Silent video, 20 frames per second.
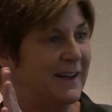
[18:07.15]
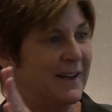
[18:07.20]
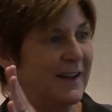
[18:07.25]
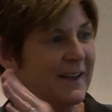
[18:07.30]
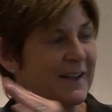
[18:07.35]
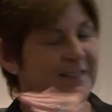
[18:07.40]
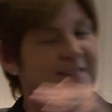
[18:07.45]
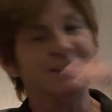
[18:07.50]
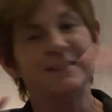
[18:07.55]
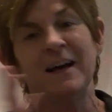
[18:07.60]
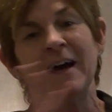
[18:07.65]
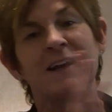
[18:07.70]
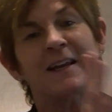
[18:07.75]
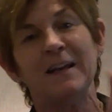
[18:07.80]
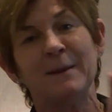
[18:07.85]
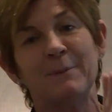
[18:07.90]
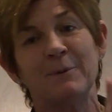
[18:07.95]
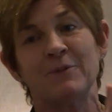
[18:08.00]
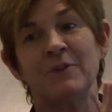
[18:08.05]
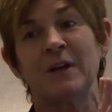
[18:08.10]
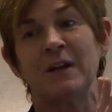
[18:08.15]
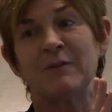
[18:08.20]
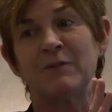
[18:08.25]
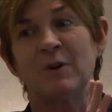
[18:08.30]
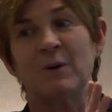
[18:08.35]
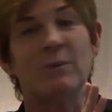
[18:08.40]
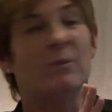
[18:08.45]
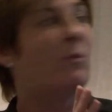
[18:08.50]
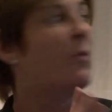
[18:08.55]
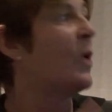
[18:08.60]
Because 90% of
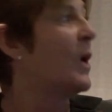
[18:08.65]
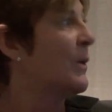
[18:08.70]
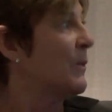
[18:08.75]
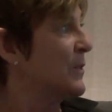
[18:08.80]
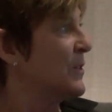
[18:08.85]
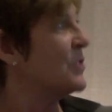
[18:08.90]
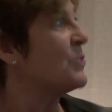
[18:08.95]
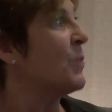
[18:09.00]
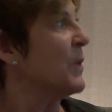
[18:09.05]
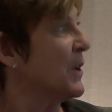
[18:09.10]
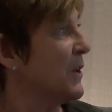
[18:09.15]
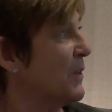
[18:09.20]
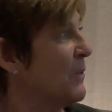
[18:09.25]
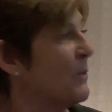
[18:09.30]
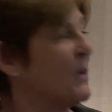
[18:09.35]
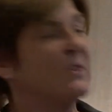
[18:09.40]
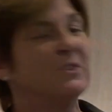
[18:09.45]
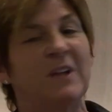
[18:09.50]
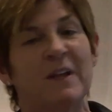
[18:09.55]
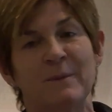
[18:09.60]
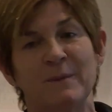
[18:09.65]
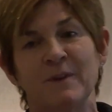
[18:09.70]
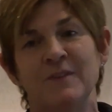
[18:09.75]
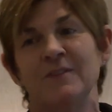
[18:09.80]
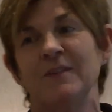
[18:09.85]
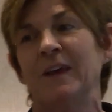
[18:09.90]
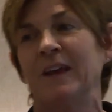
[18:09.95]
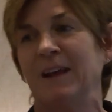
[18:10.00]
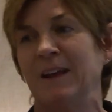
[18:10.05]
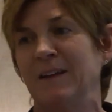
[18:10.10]
them want just what Jamie is
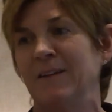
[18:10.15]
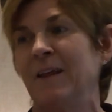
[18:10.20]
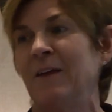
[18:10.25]
saying.